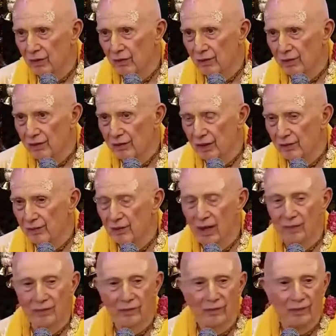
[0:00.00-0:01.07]
what we say
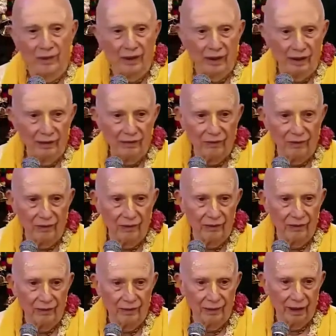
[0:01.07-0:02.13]
proper behavior
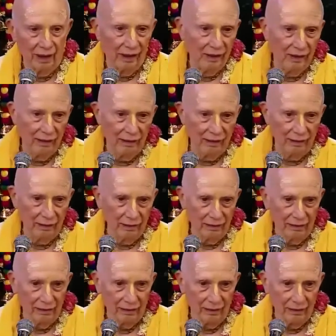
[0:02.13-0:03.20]
and etiquette.
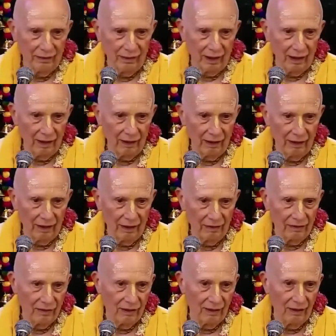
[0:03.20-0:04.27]
That,
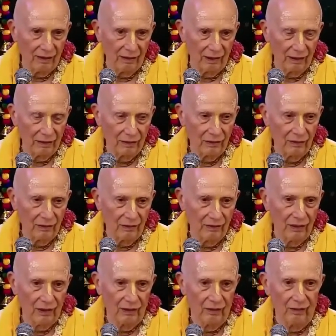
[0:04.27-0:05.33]
that's there. That's
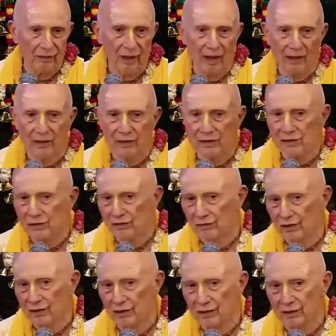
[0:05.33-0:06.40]
called, you know, modern
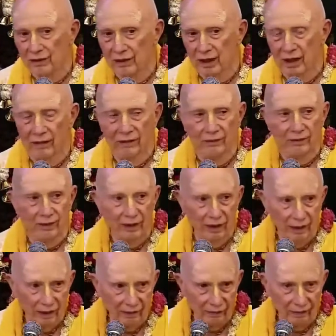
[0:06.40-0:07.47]
civility, how to
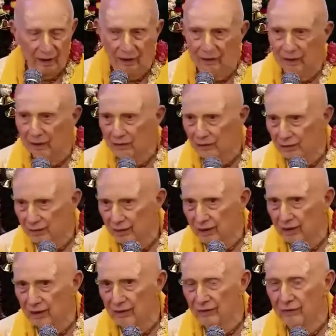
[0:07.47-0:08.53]
behave and how not to
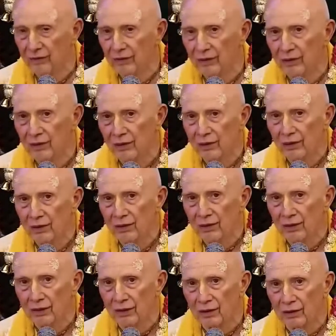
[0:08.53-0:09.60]
behave.
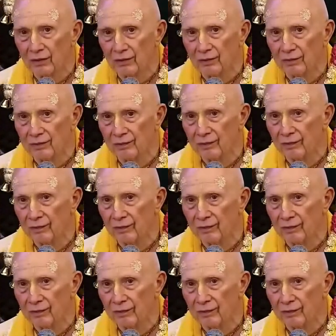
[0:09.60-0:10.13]
You know,